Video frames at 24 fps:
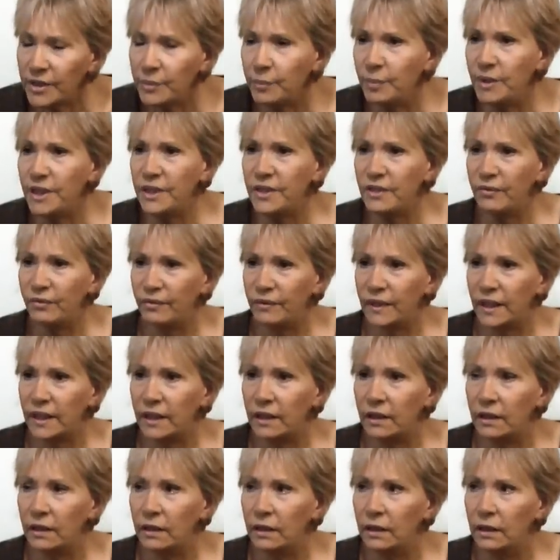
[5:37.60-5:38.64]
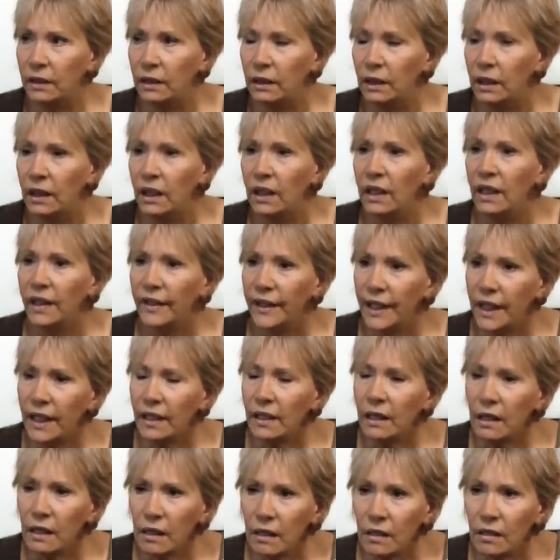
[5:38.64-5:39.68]
piece of fun, that
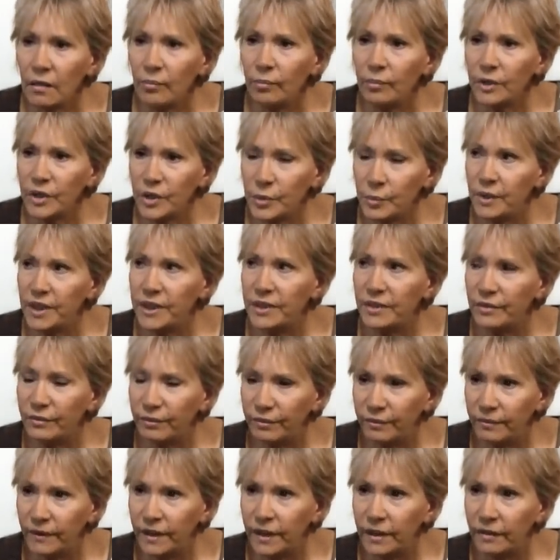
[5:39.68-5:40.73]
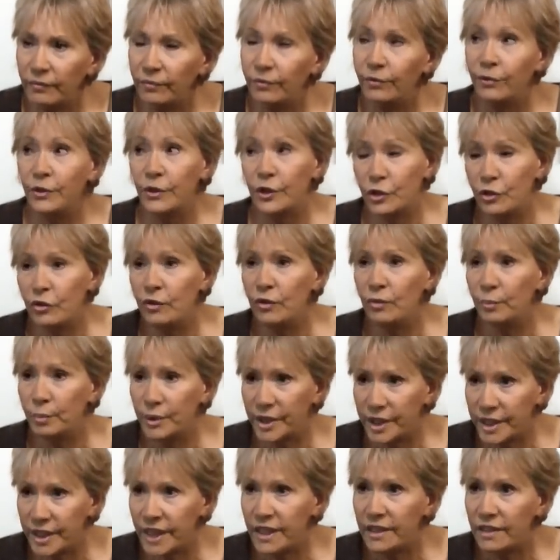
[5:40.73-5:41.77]
harmless piece of fun for a certain
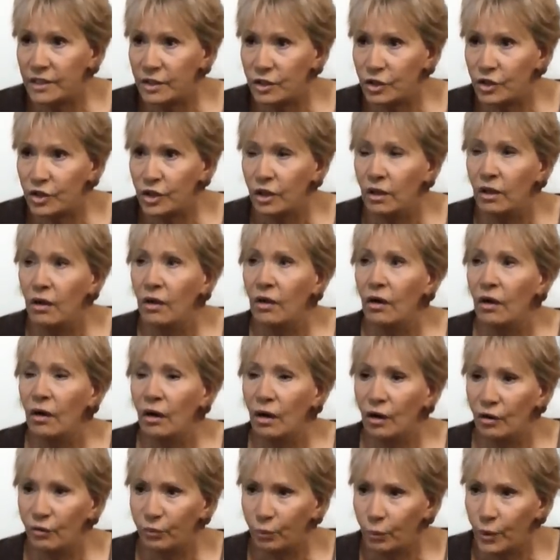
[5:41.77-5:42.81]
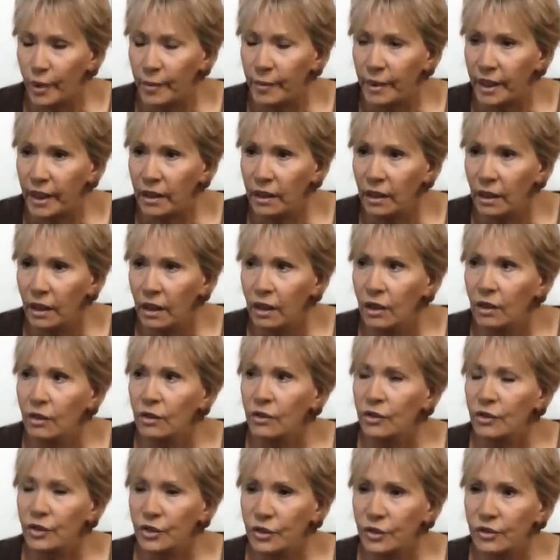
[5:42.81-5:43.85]
percentage of women
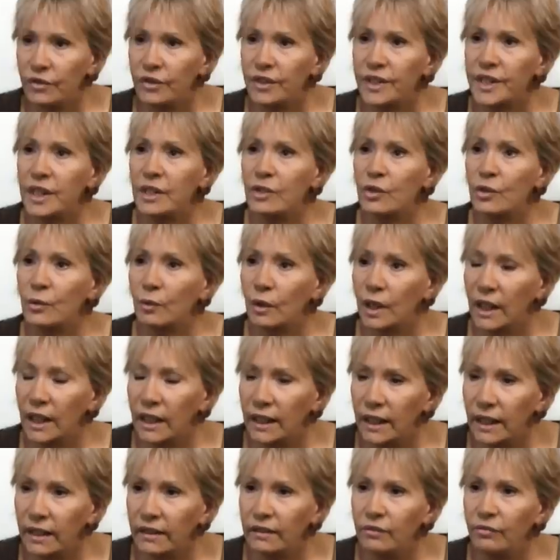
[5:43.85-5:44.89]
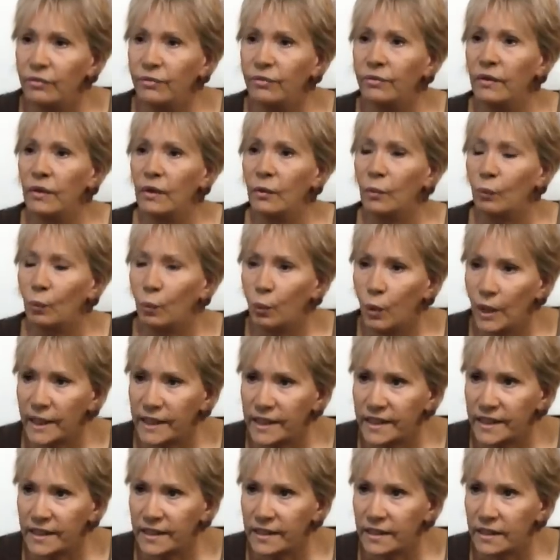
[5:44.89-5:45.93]
turns into a life
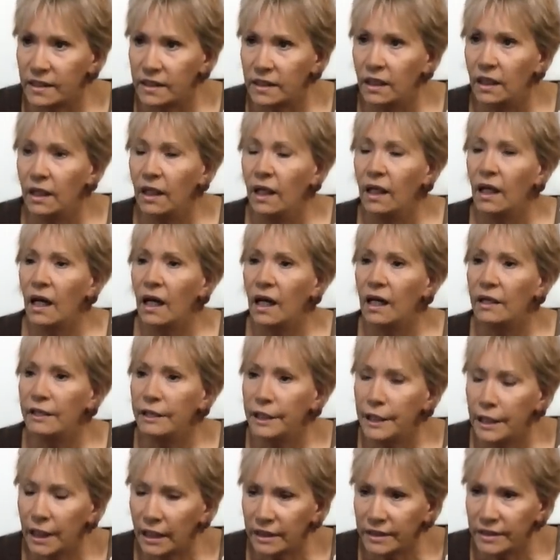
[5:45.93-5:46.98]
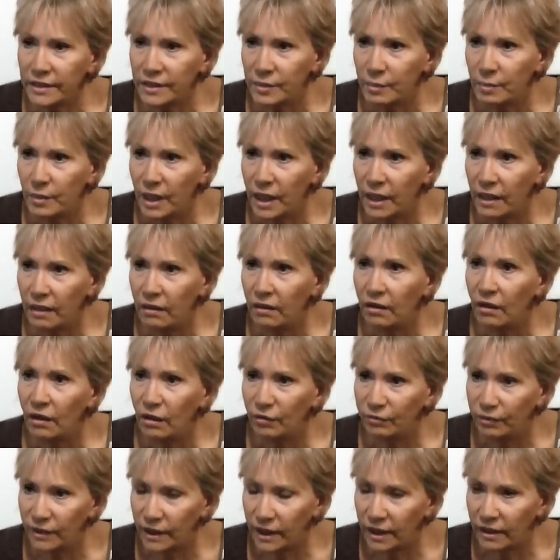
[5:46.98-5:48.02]
wasted, a nightmare
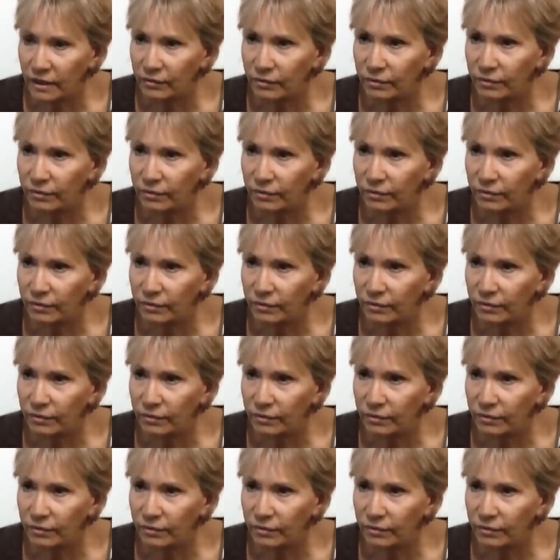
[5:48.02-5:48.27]
of a life.